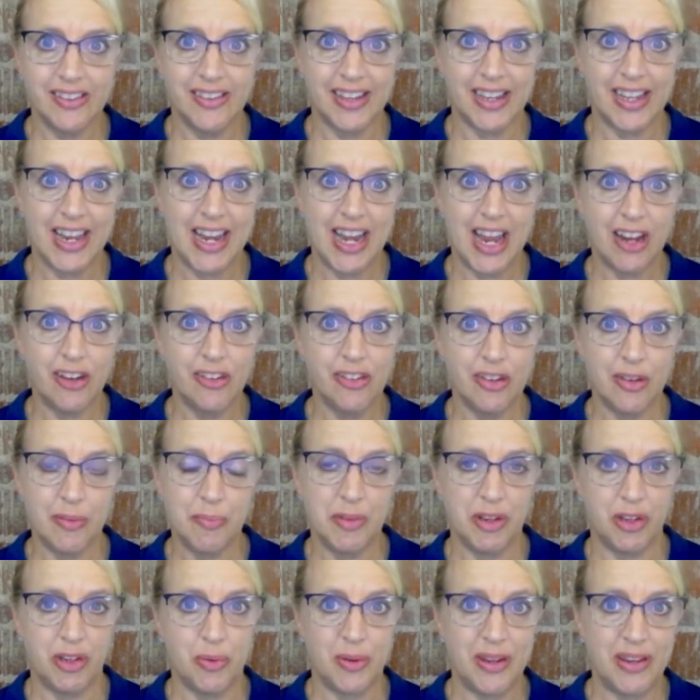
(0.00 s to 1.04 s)
the connection
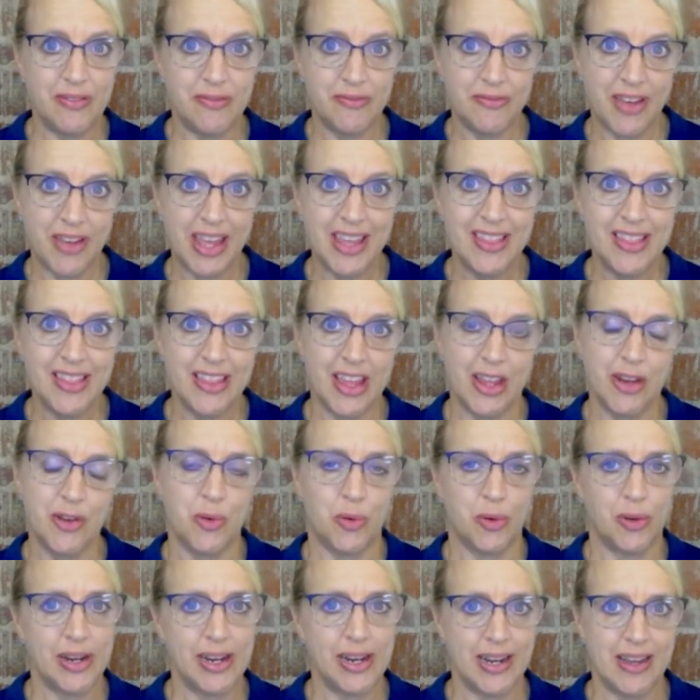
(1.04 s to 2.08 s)
between faith and
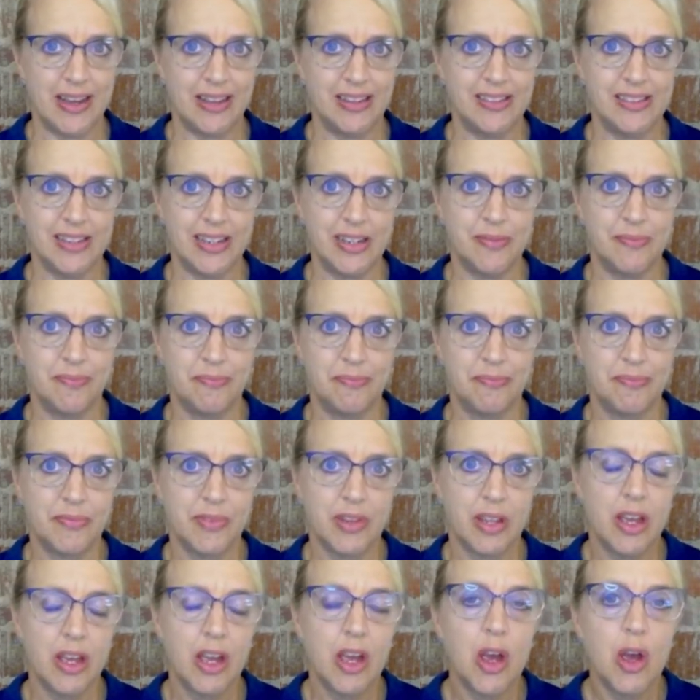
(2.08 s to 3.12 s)
organizing.
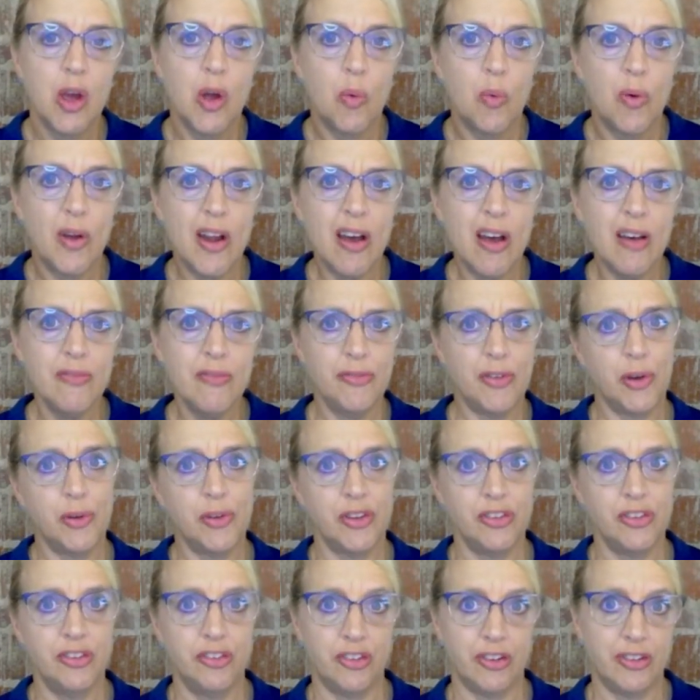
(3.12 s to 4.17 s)
We're not
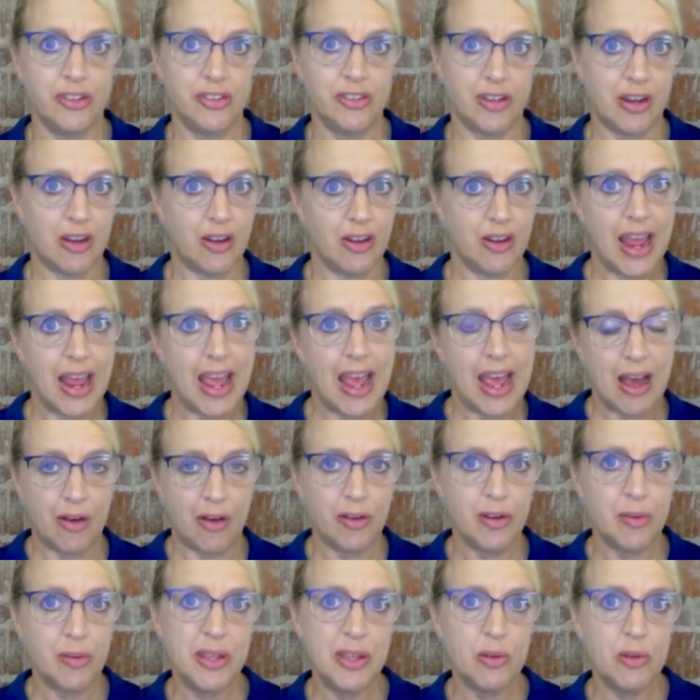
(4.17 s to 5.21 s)
focused just on
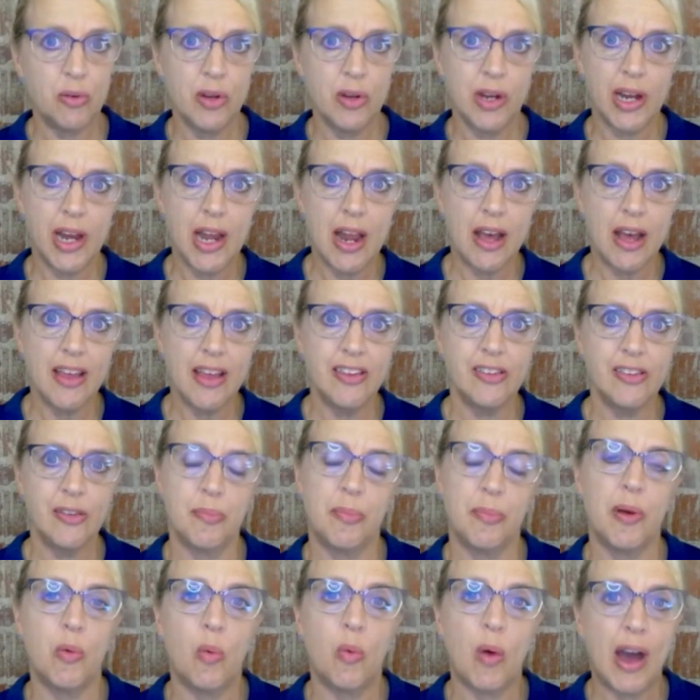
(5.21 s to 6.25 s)
how to be organized,
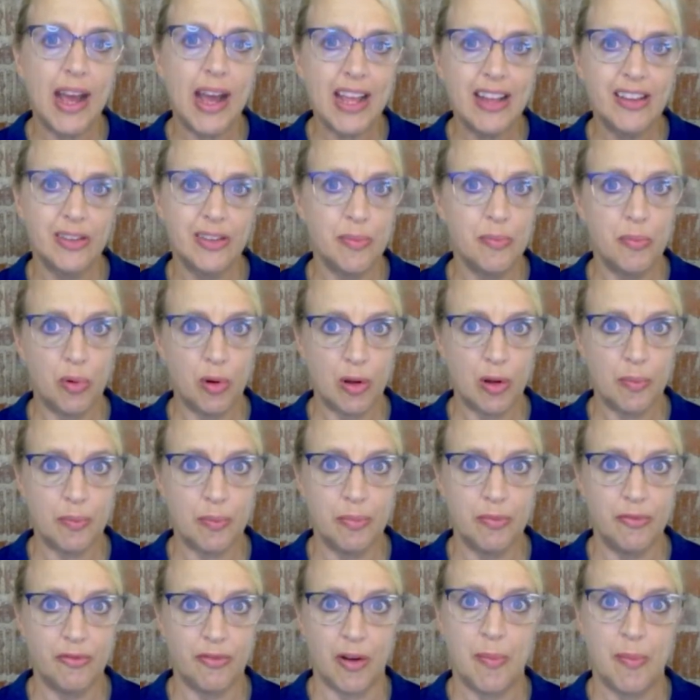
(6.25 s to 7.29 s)
but why it's
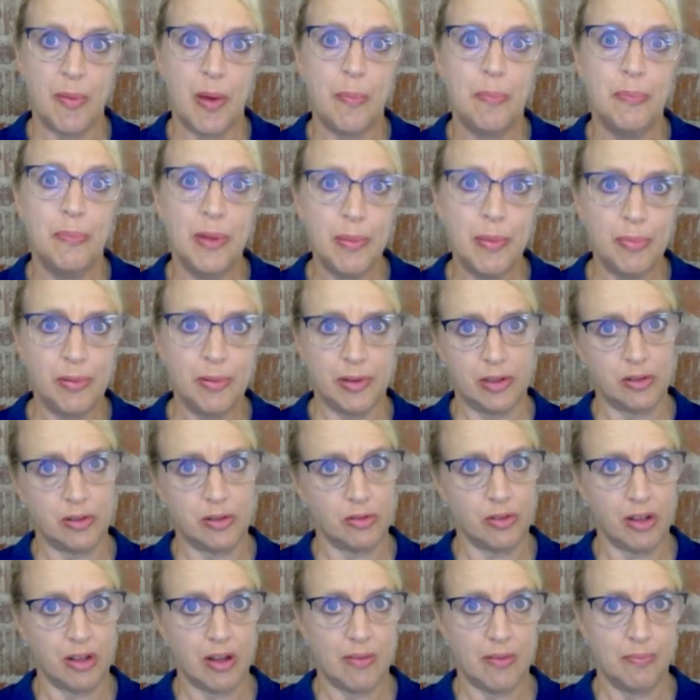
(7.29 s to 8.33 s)
important from a
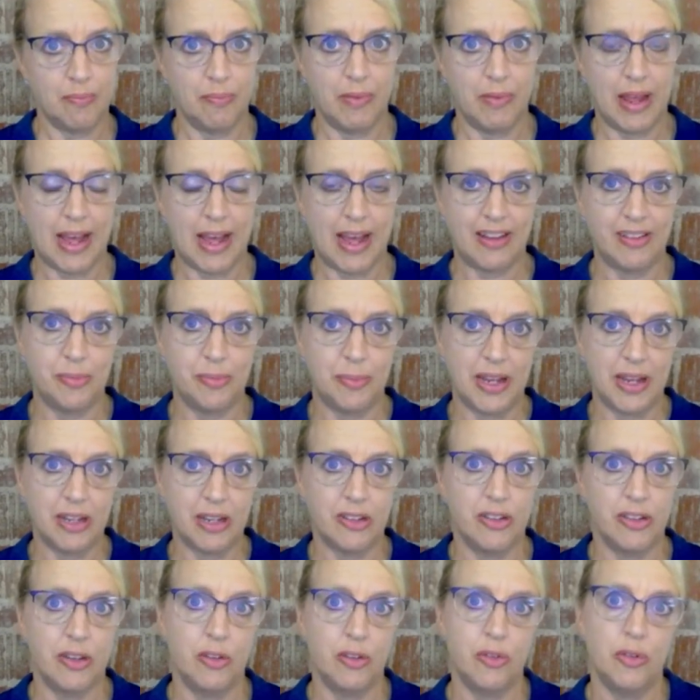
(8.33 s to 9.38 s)
biblical
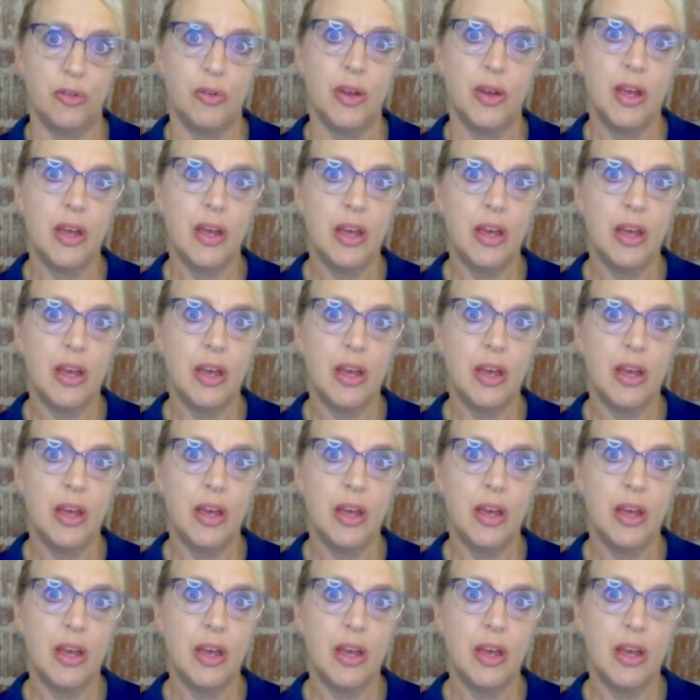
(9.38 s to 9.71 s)
aspect to